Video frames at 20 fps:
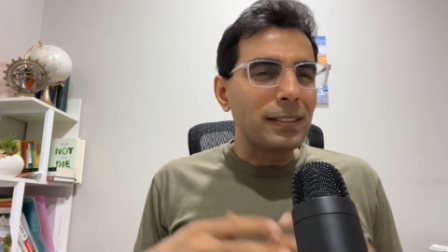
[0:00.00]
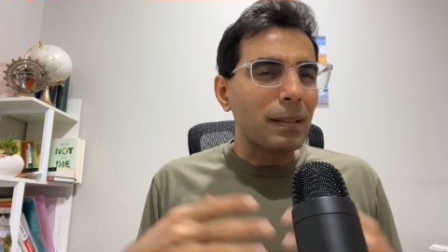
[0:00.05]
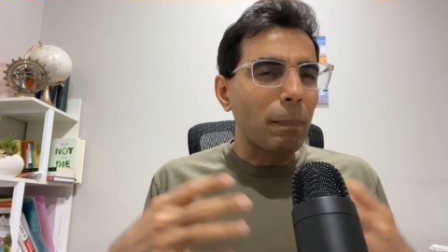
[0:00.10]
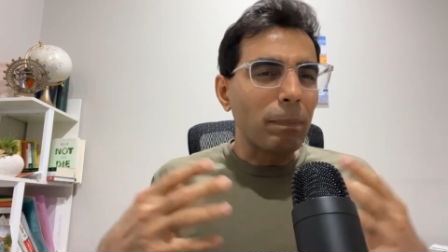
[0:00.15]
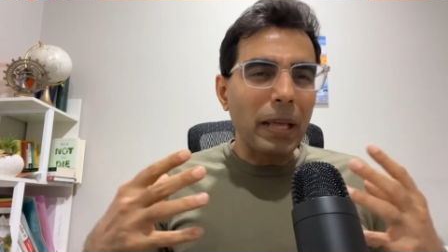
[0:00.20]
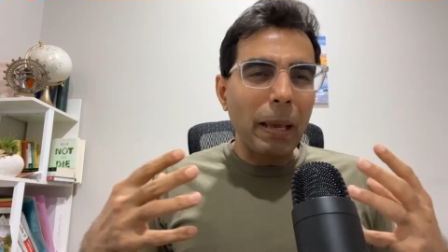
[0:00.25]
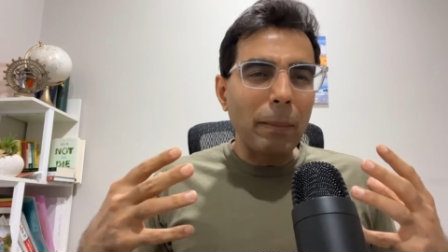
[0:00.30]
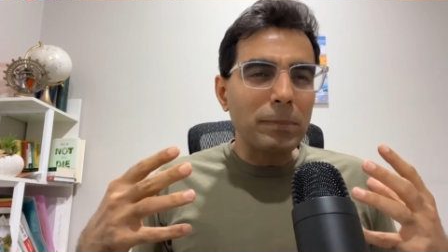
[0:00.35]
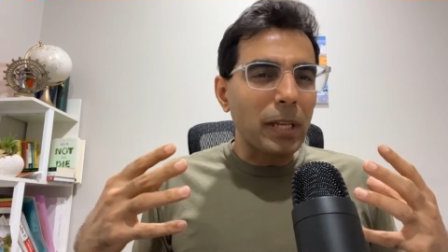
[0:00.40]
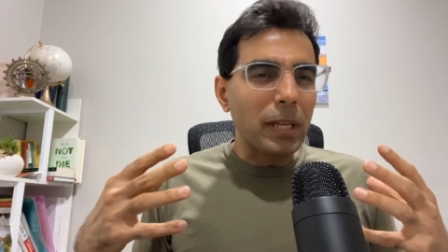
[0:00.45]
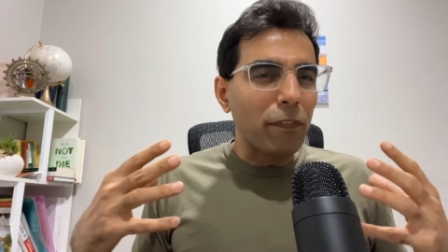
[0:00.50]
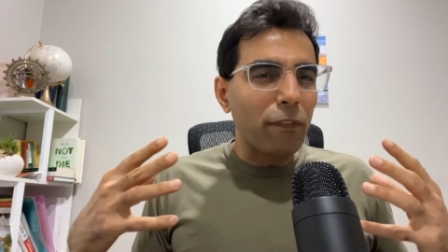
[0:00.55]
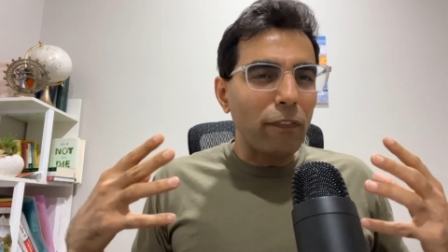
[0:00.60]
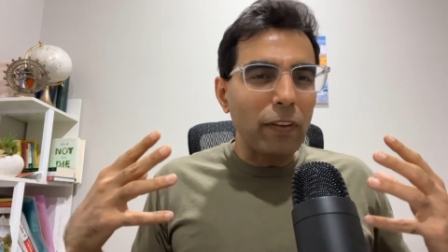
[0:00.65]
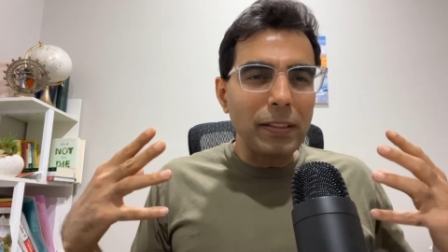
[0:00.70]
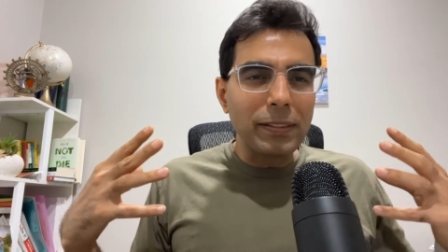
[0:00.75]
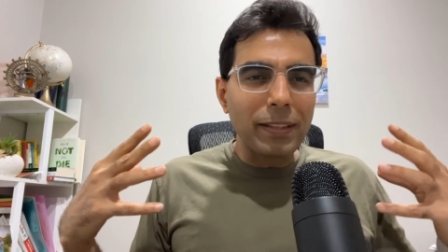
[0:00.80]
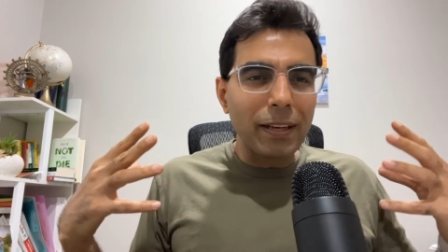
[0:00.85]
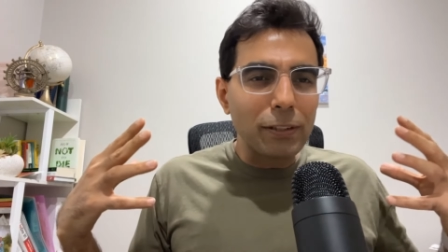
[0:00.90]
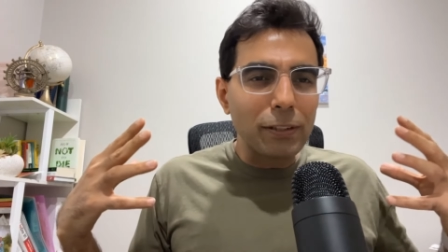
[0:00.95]
Sometimes I
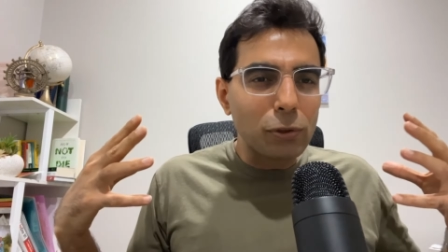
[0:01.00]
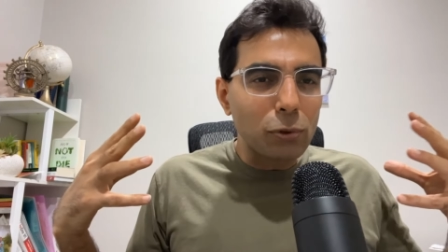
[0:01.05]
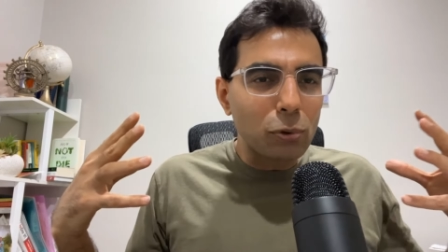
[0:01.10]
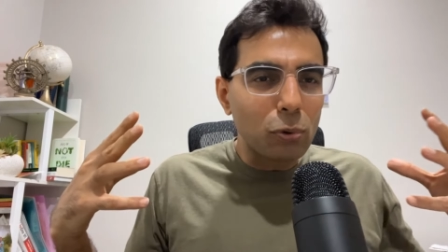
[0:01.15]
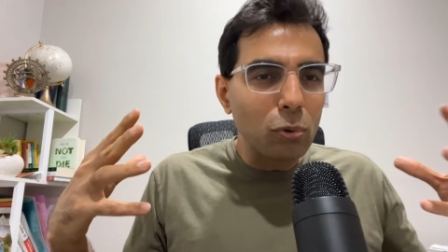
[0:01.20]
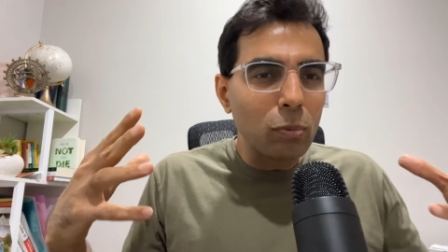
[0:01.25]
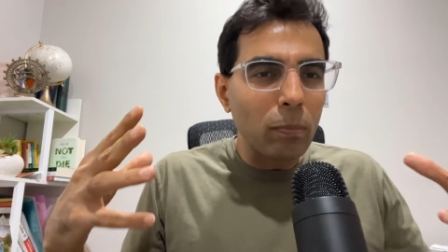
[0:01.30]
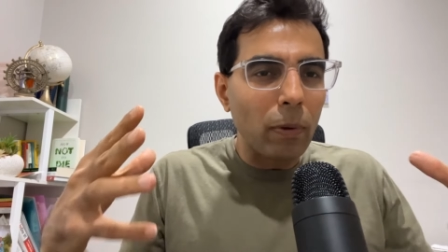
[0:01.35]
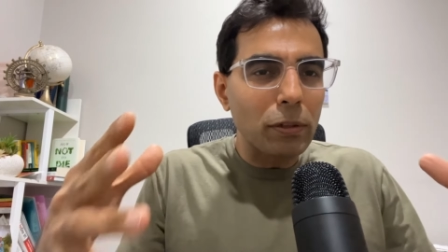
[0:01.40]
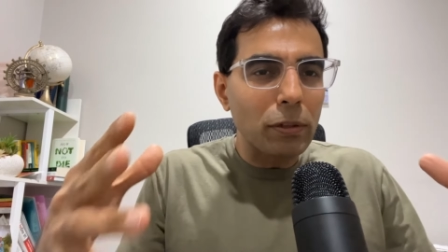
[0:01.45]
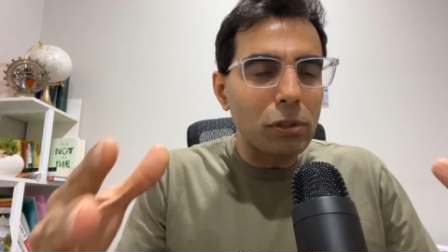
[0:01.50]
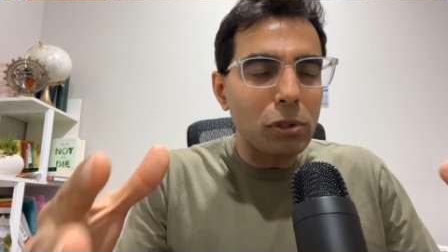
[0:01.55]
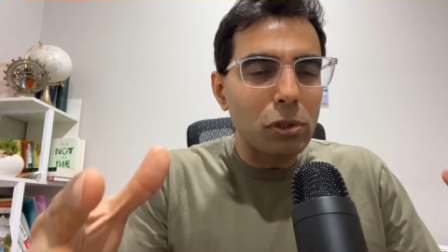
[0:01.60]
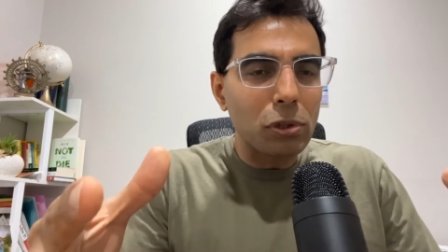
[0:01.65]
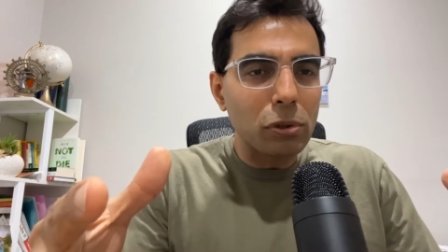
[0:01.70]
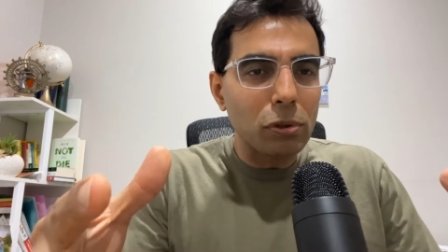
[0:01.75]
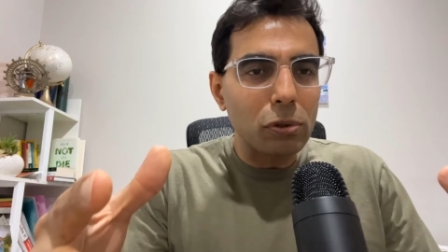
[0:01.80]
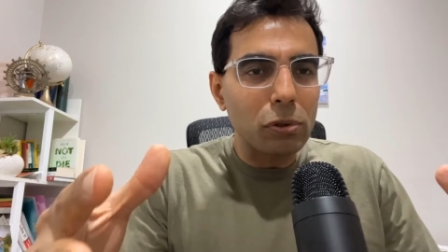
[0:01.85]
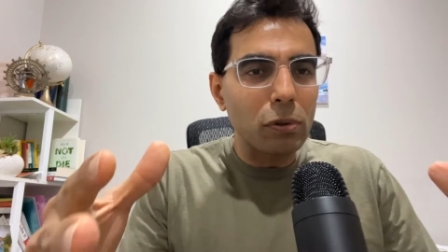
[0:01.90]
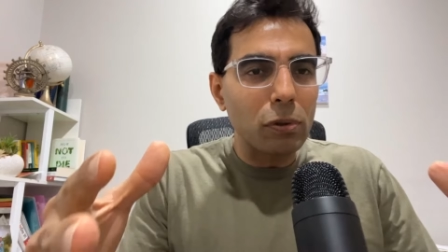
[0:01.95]
feel there is too
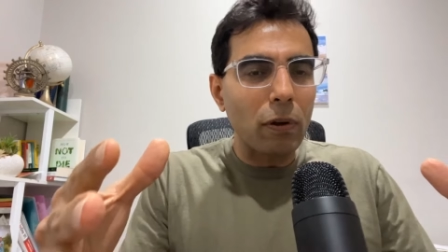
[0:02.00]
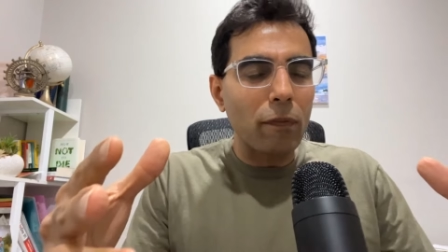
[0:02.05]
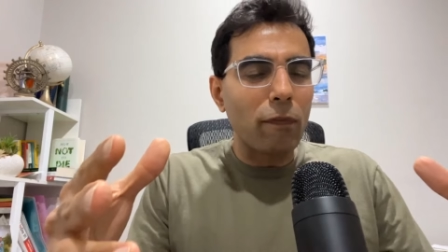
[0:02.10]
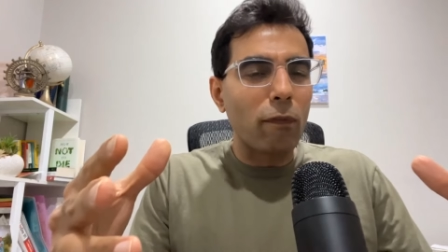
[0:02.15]
much uh,